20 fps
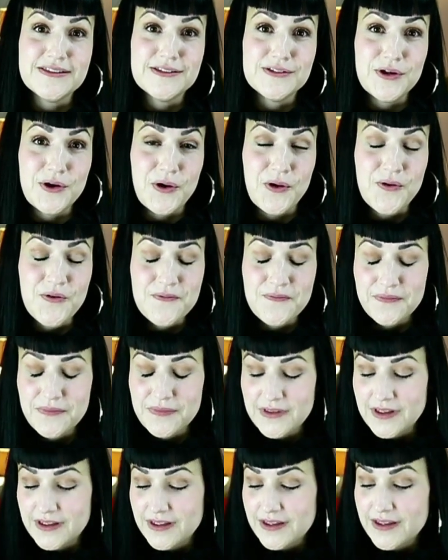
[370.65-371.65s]
So
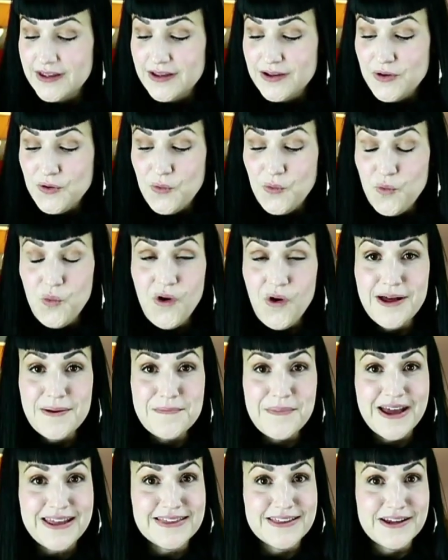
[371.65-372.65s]
what
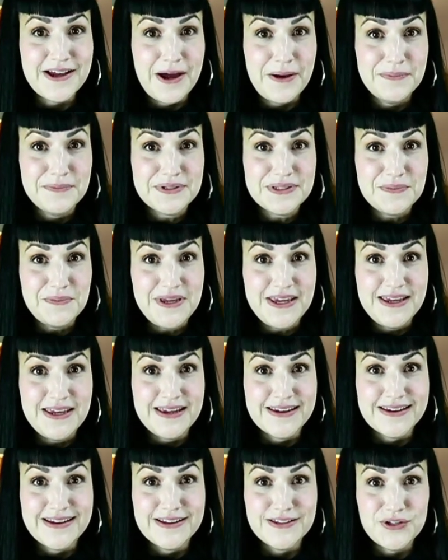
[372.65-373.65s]
might the cups
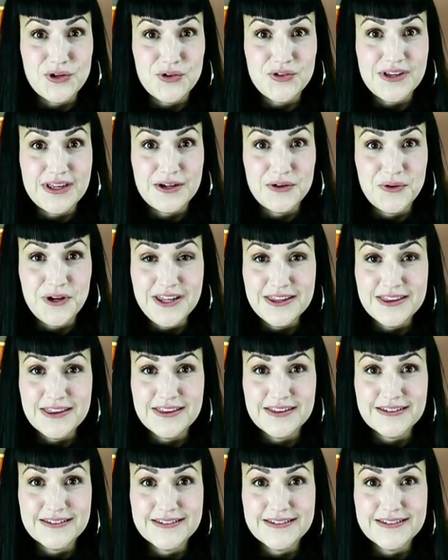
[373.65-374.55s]
be associated with?